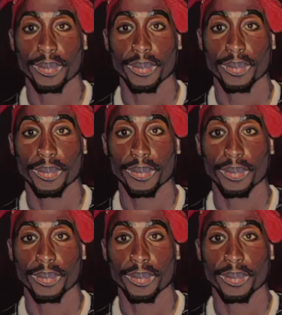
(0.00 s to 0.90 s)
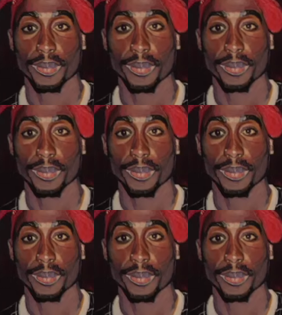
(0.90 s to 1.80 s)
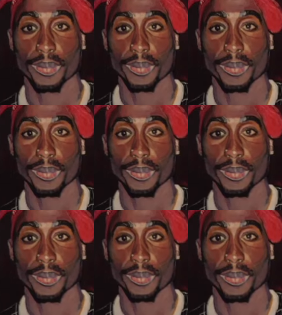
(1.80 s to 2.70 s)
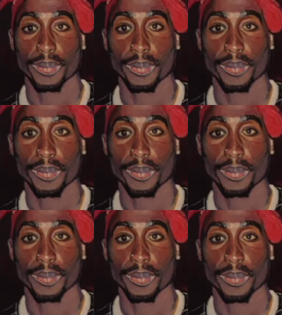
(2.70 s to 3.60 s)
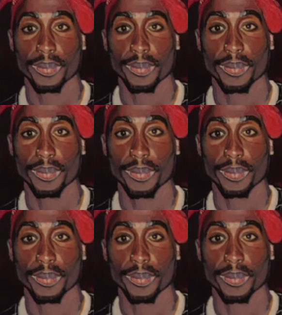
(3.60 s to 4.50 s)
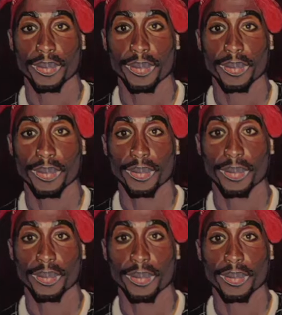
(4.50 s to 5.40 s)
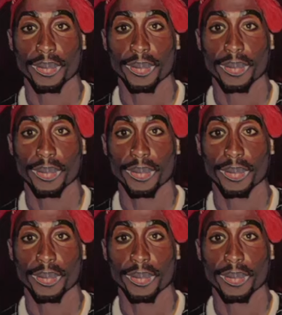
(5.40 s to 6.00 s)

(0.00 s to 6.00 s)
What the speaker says: The person shown says nothing.